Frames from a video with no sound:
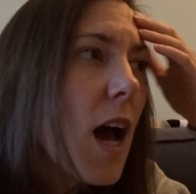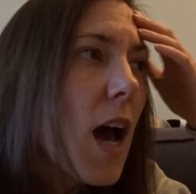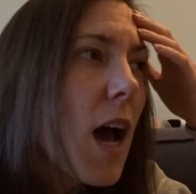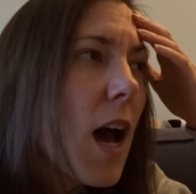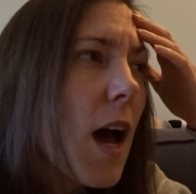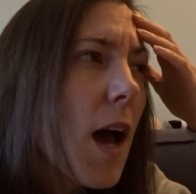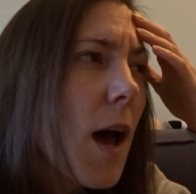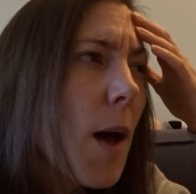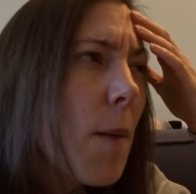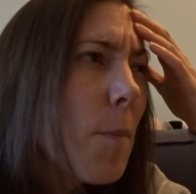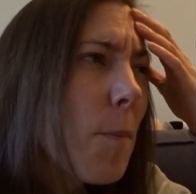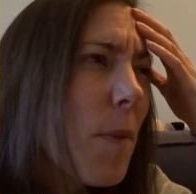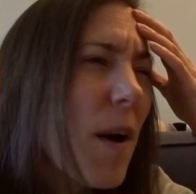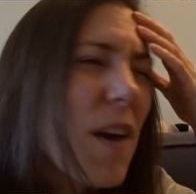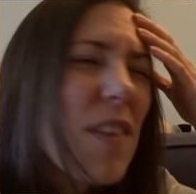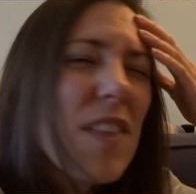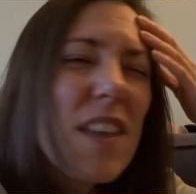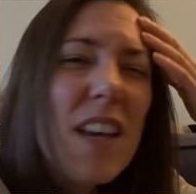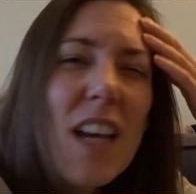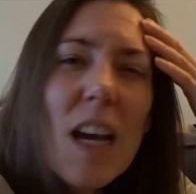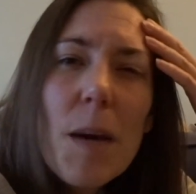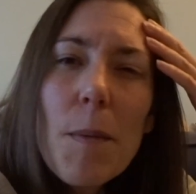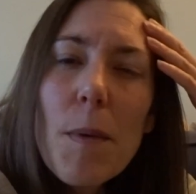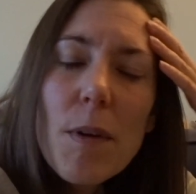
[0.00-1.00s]
But I
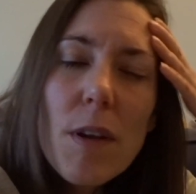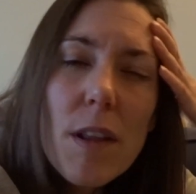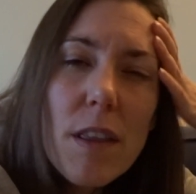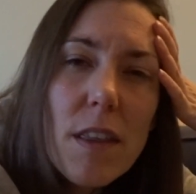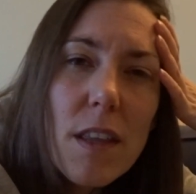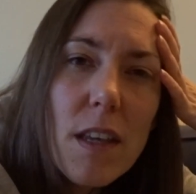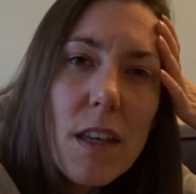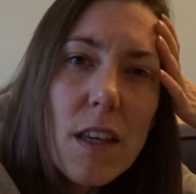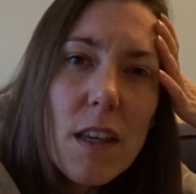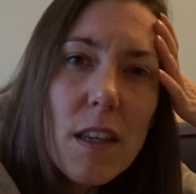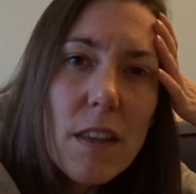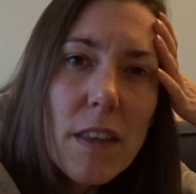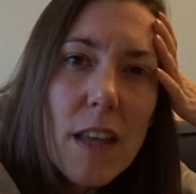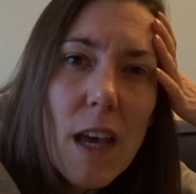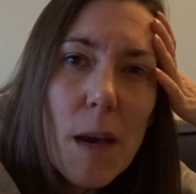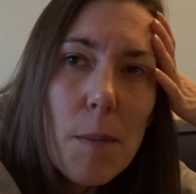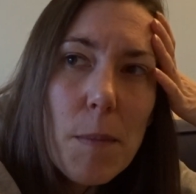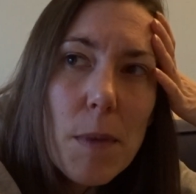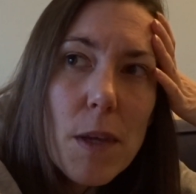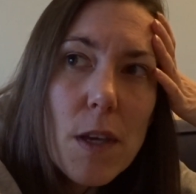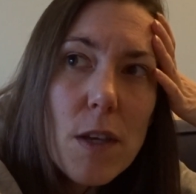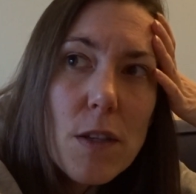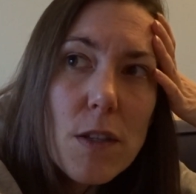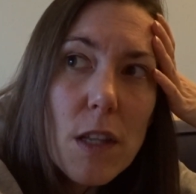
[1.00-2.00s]
think I'm only thinking that
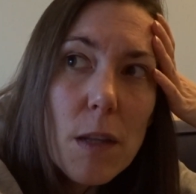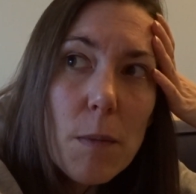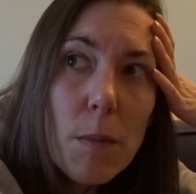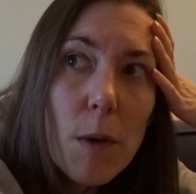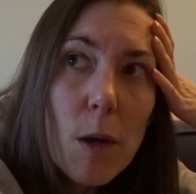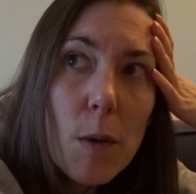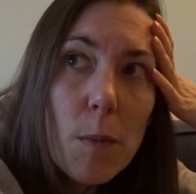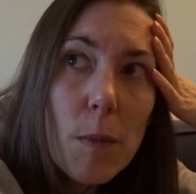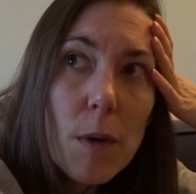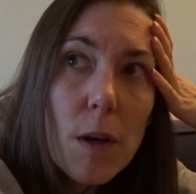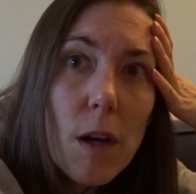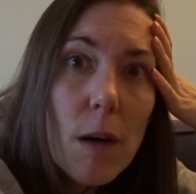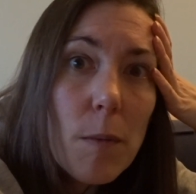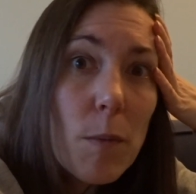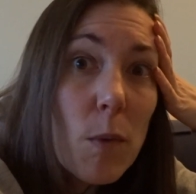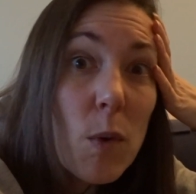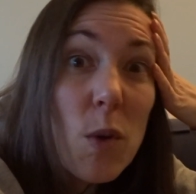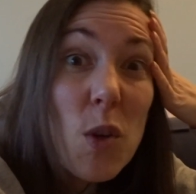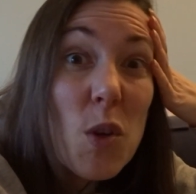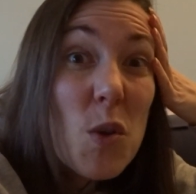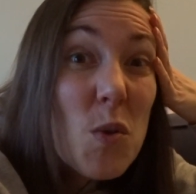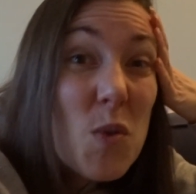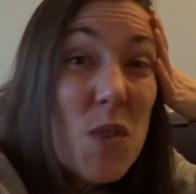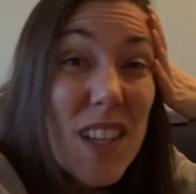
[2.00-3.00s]
because at the moment I'm not
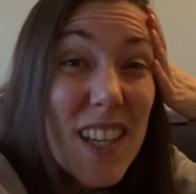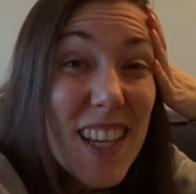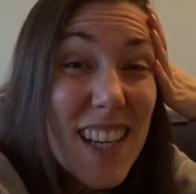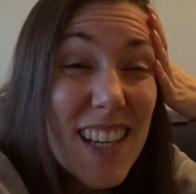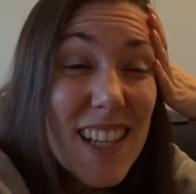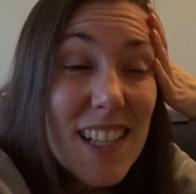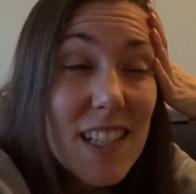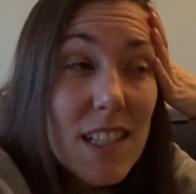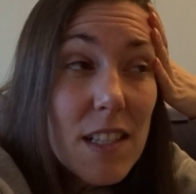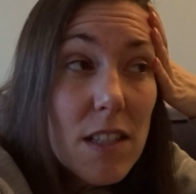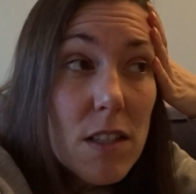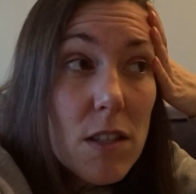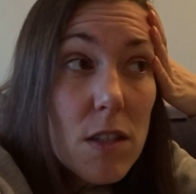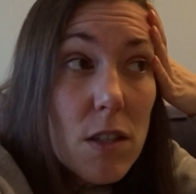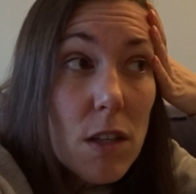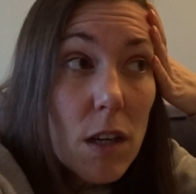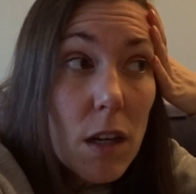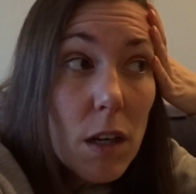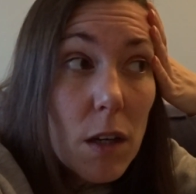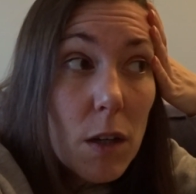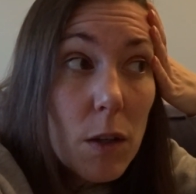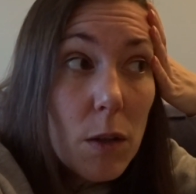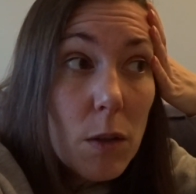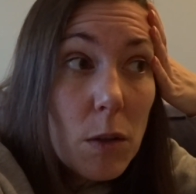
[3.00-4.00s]
using it,
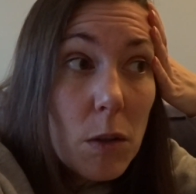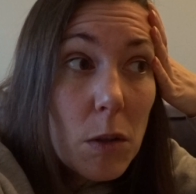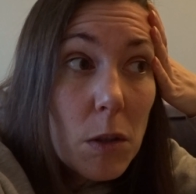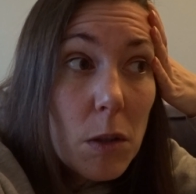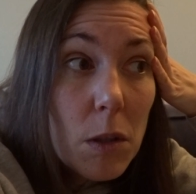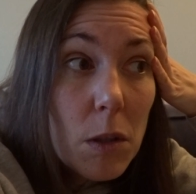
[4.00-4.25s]
so